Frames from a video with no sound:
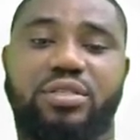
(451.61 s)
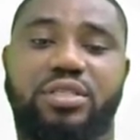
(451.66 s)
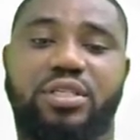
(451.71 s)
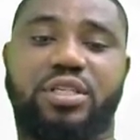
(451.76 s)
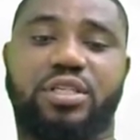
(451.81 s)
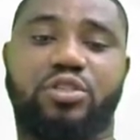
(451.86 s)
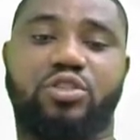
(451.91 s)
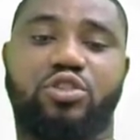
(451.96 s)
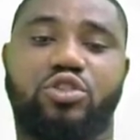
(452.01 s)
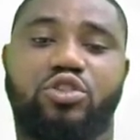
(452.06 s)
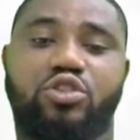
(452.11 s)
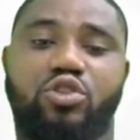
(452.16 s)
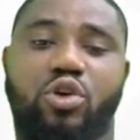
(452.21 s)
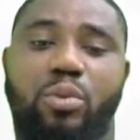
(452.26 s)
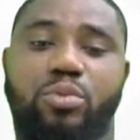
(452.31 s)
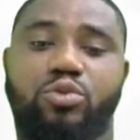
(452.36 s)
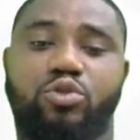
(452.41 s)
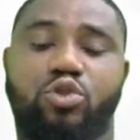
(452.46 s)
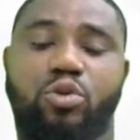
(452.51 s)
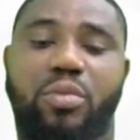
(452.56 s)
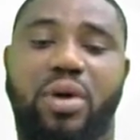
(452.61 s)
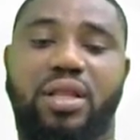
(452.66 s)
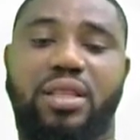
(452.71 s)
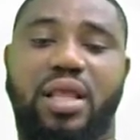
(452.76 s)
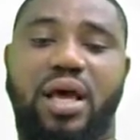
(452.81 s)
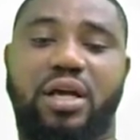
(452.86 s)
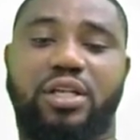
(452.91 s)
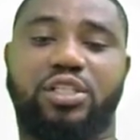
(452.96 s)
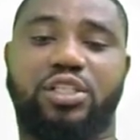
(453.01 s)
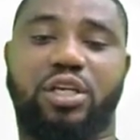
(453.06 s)
Is it the
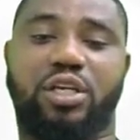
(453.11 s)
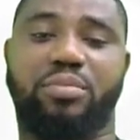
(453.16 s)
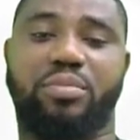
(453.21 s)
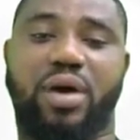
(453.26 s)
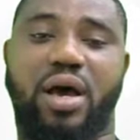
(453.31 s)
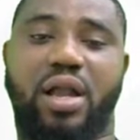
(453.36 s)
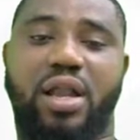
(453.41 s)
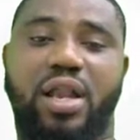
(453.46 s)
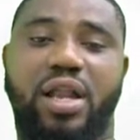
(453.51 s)
substomatal chamber?